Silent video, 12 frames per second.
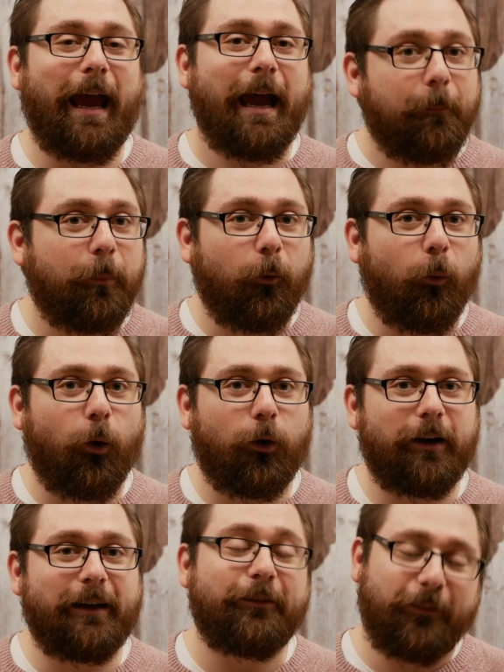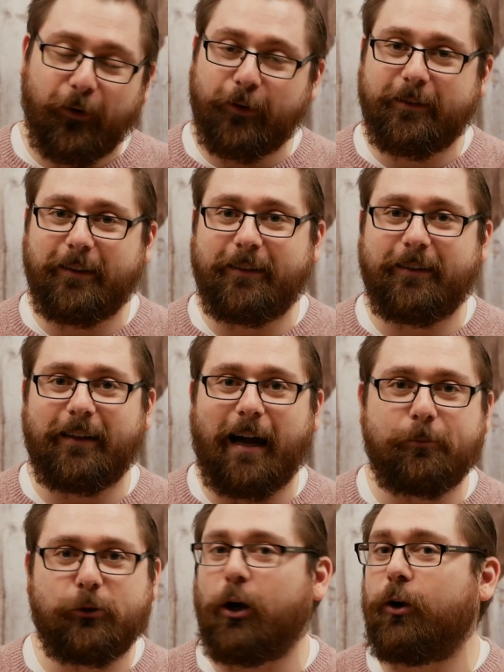ample warning. First, it
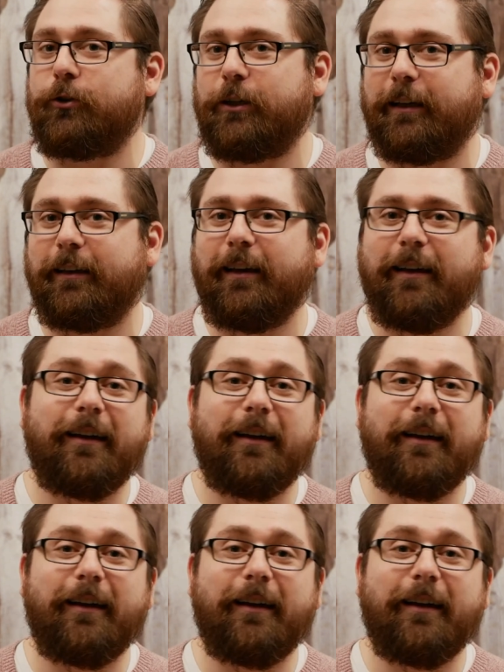stopped charging.